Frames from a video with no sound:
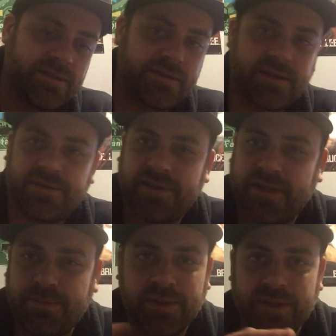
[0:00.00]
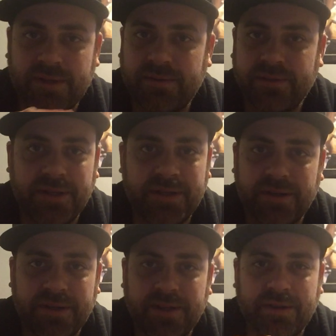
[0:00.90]
Sorry if I keep looking over
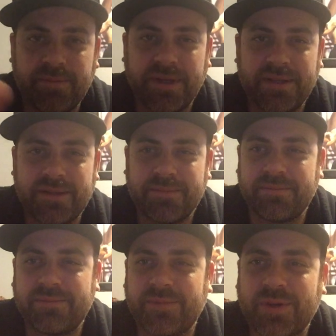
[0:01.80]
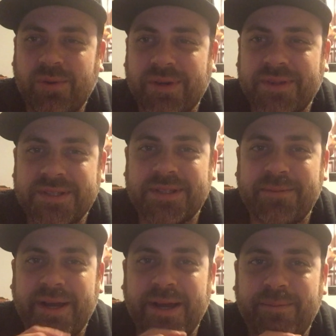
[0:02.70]
here. You know, I'm recording this
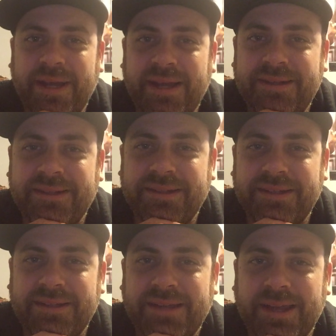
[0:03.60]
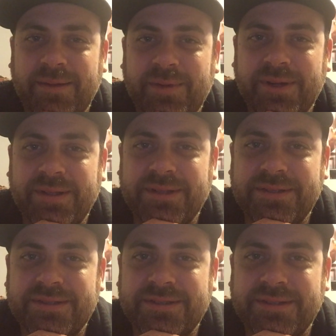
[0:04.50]
on my iPad and the camera.
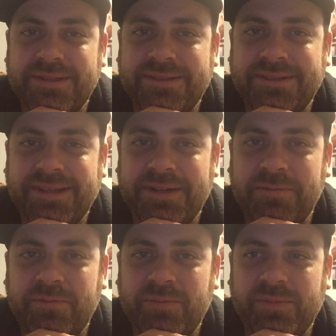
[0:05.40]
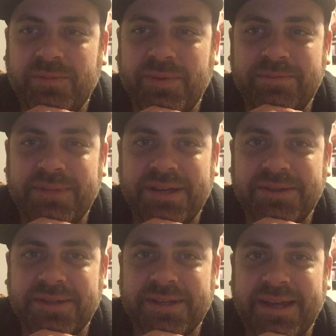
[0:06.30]
It's kind of, I'm
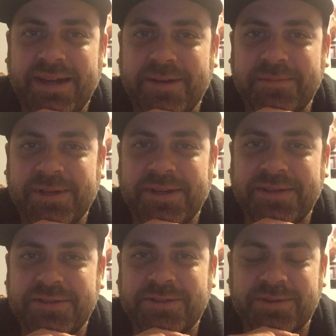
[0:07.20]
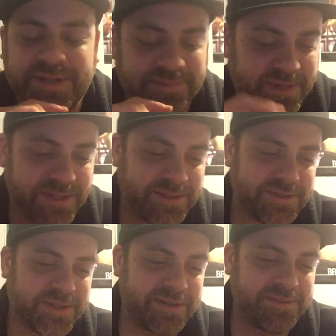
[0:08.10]
not looking at it. I'm looking at the screen. So
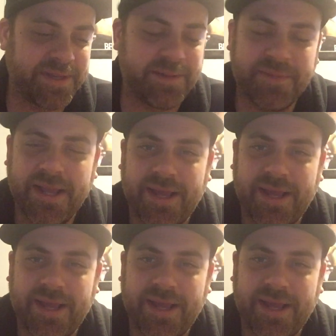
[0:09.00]
sorry for that.